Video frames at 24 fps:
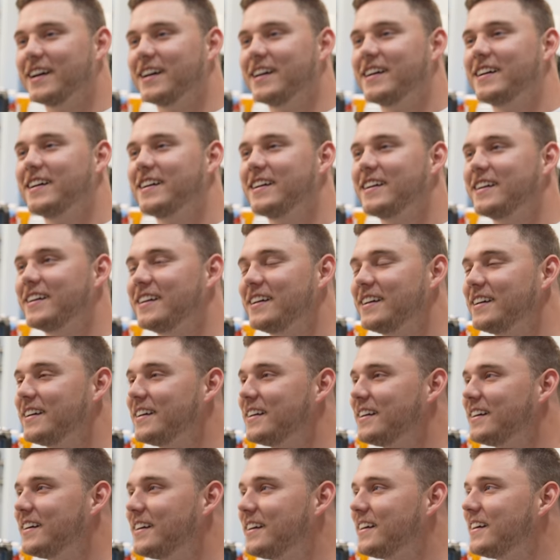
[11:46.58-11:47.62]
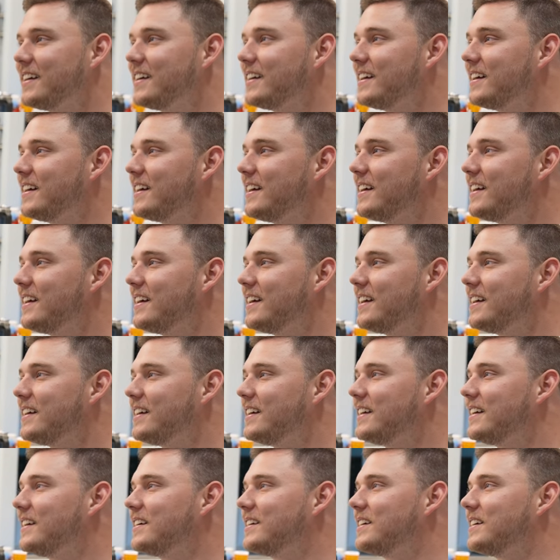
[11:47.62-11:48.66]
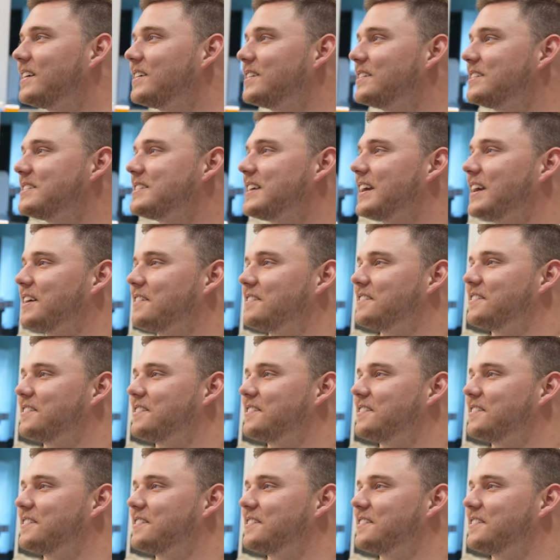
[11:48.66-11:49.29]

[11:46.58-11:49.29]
No words are spoken by the person on screen.